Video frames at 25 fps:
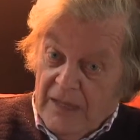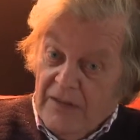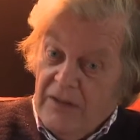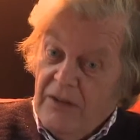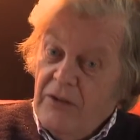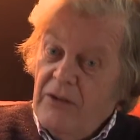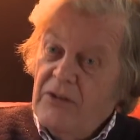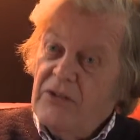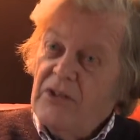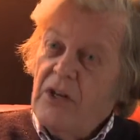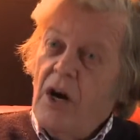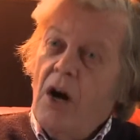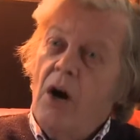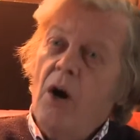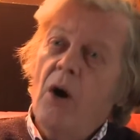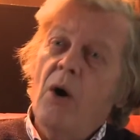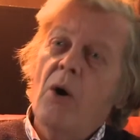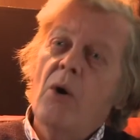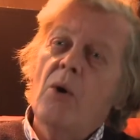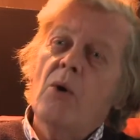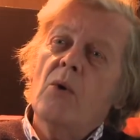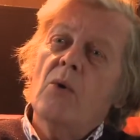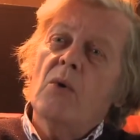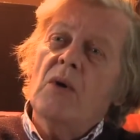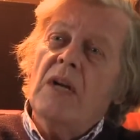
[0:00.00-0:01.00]
There is a
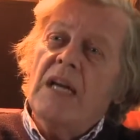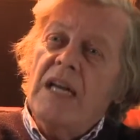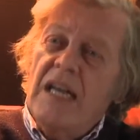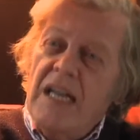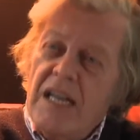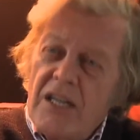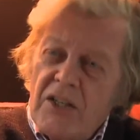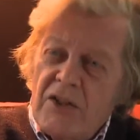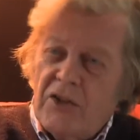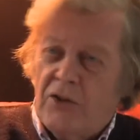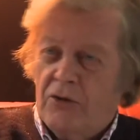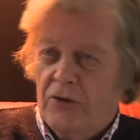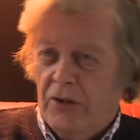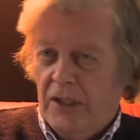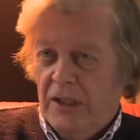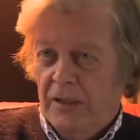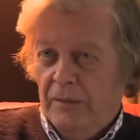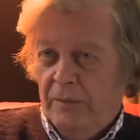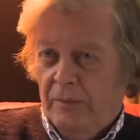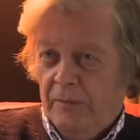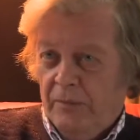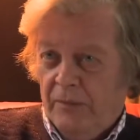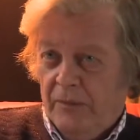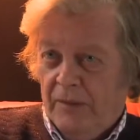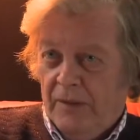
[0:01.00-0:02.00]
whole
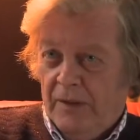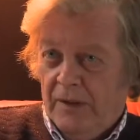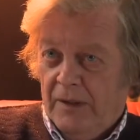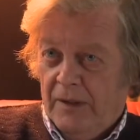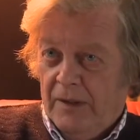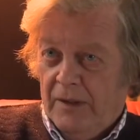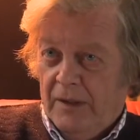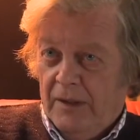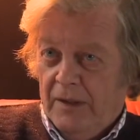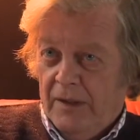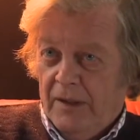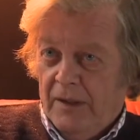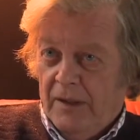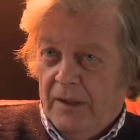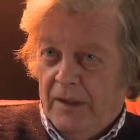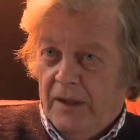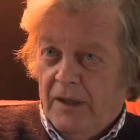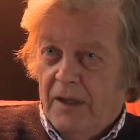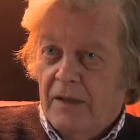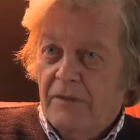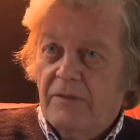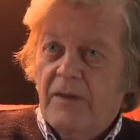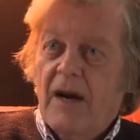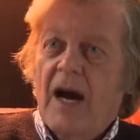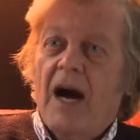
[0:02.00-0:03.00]
history
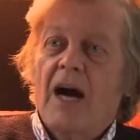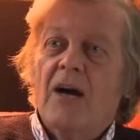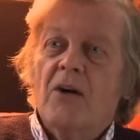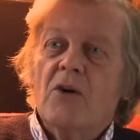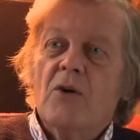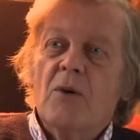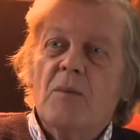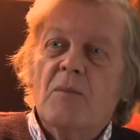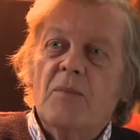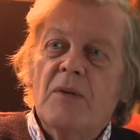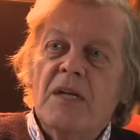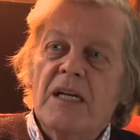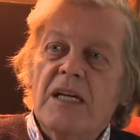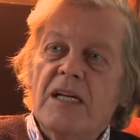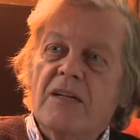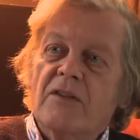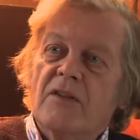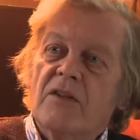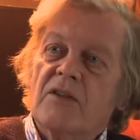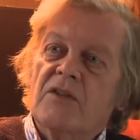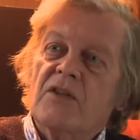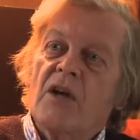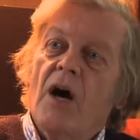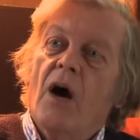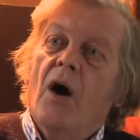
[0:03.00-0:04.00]
of Arab
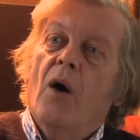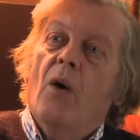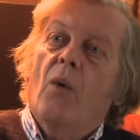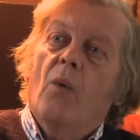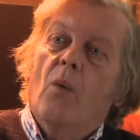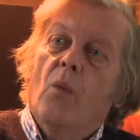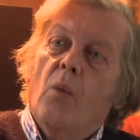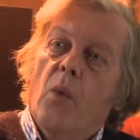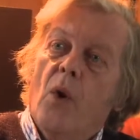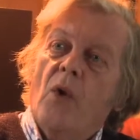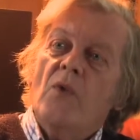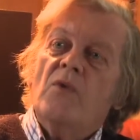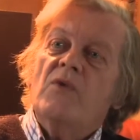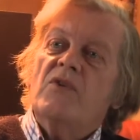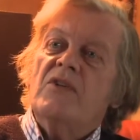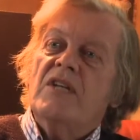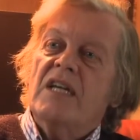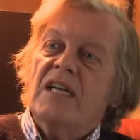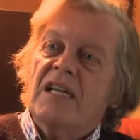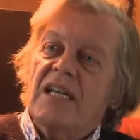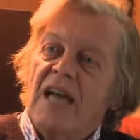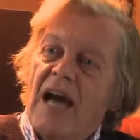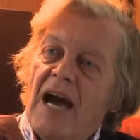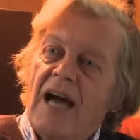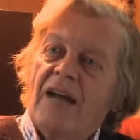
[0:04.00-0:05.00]
leaders
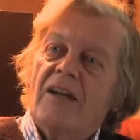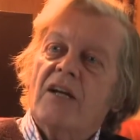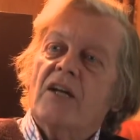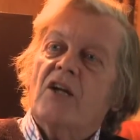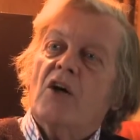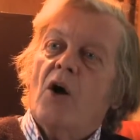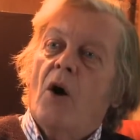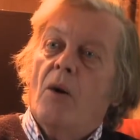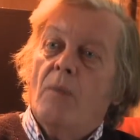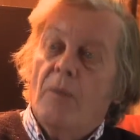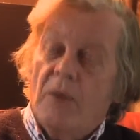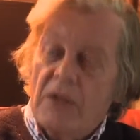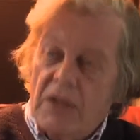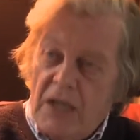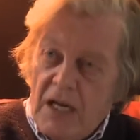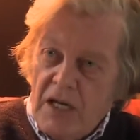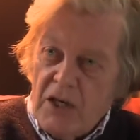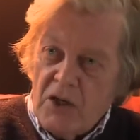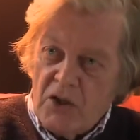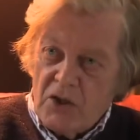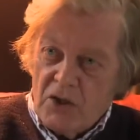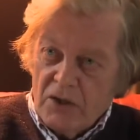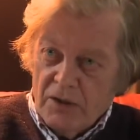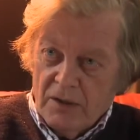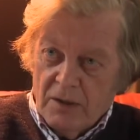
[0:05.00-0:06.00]
wanting an
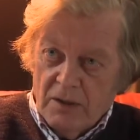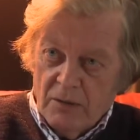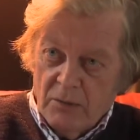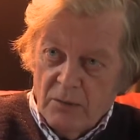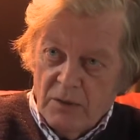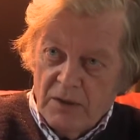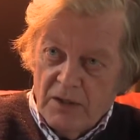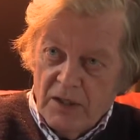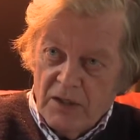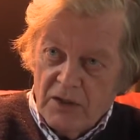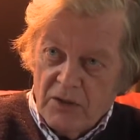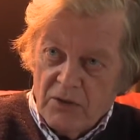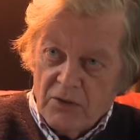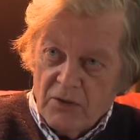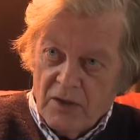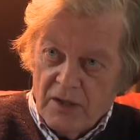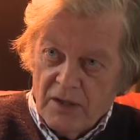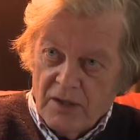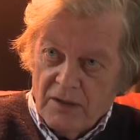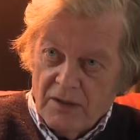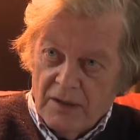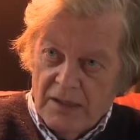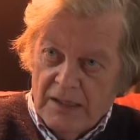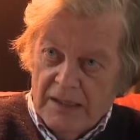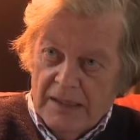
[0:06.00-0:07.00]
accommodation with
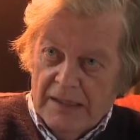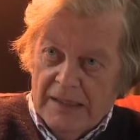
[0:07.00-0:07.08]
Israel.